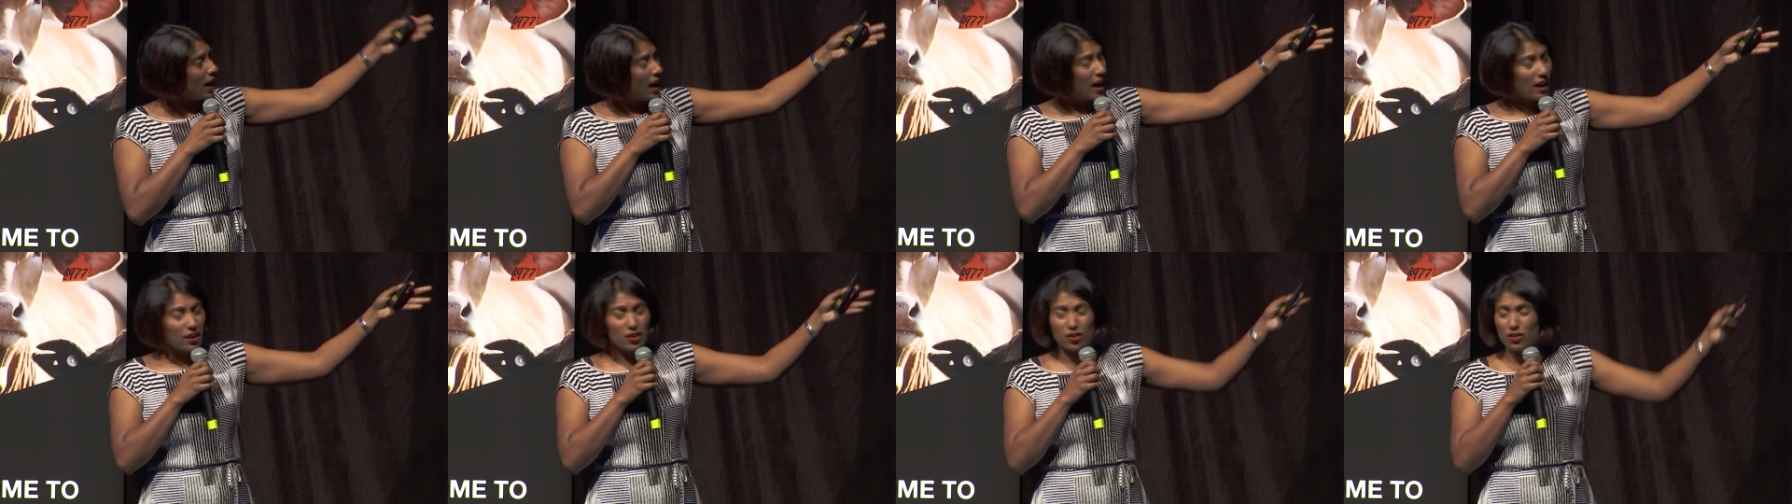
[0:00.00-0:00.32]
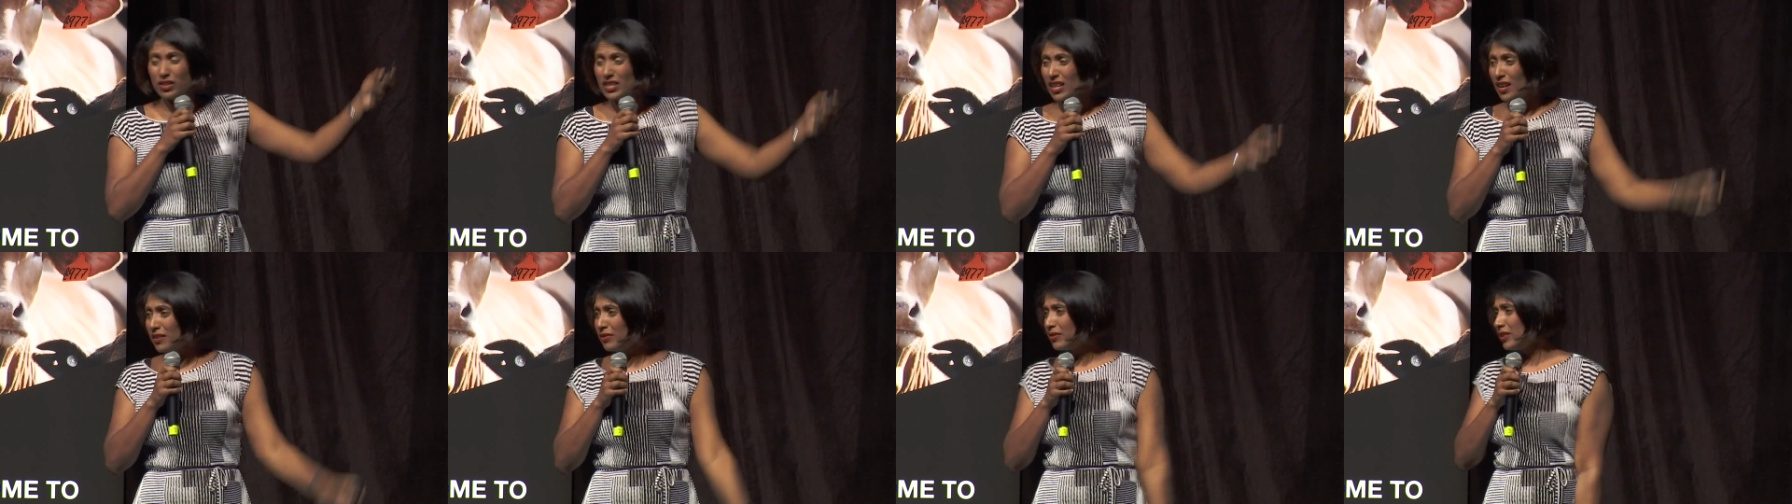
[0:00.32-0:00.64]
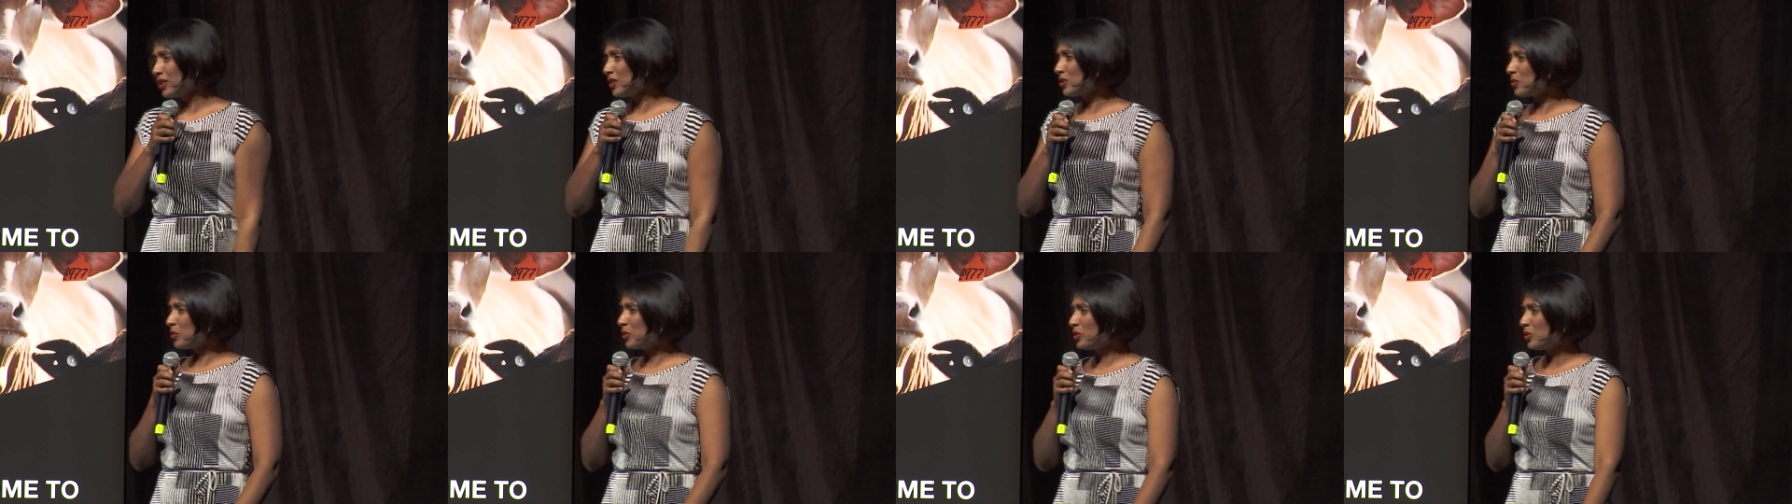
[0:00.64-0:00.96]
and you're
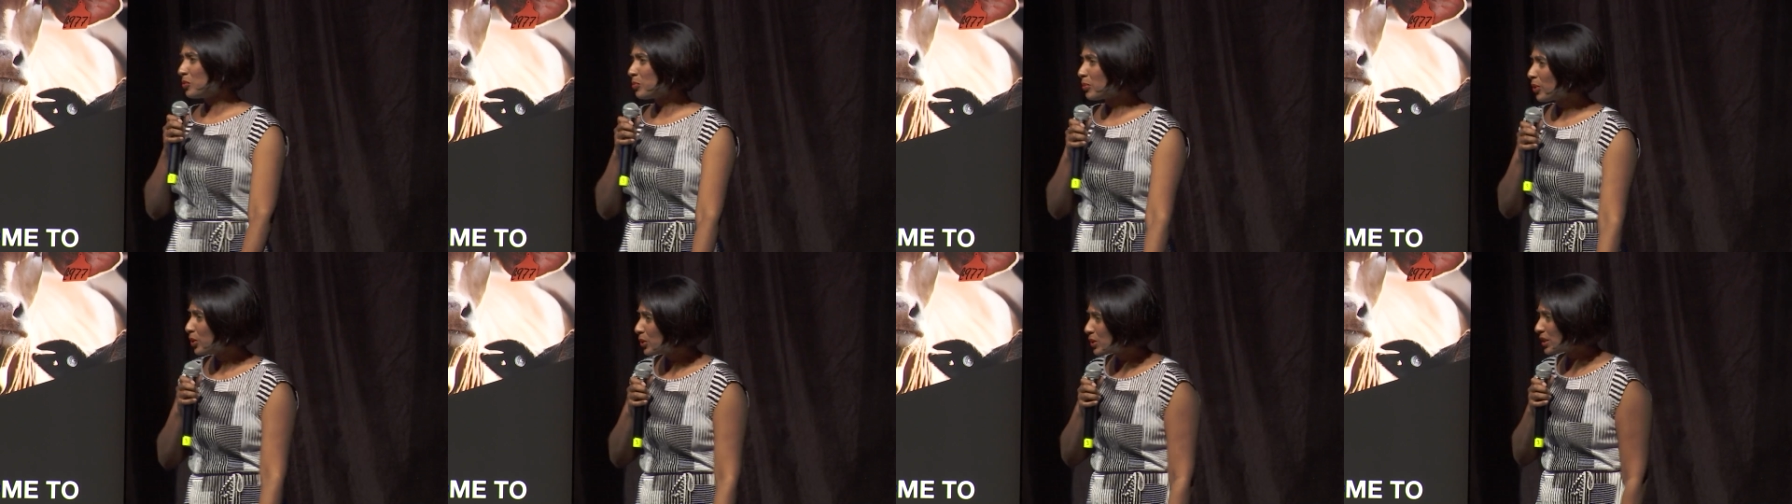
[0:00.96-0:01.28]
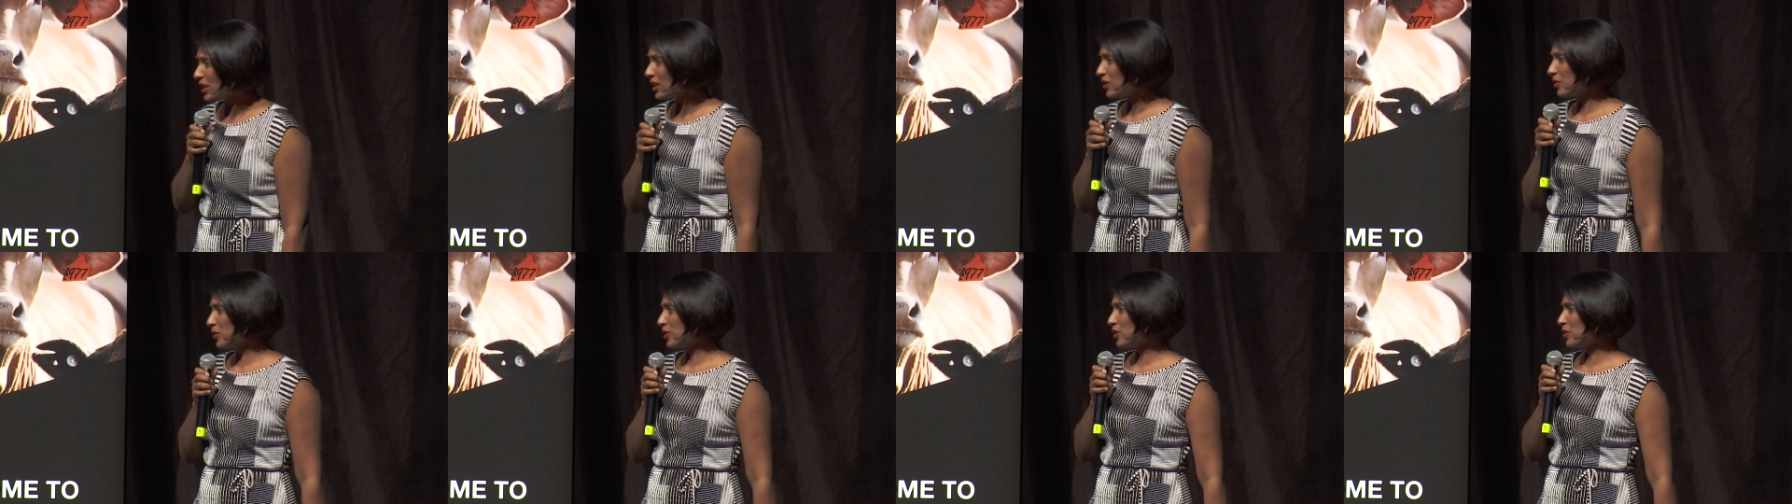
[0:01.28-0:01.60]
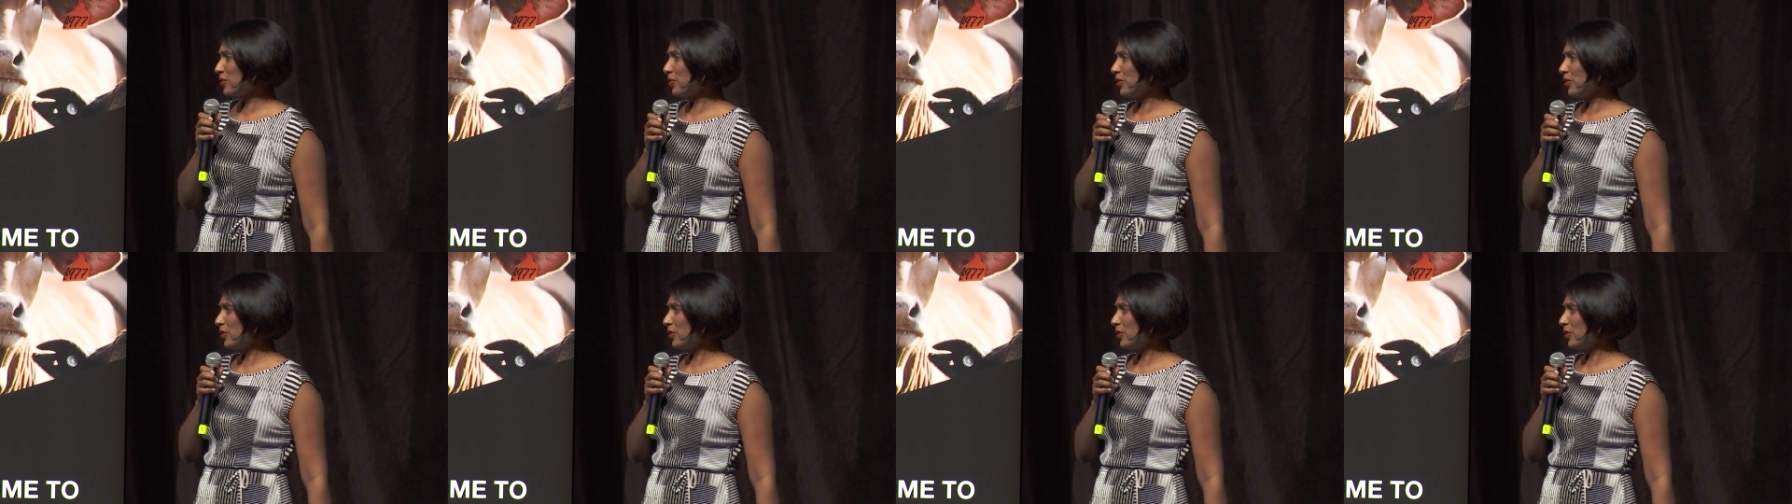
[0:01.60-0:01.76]
definitely doing the protein-rich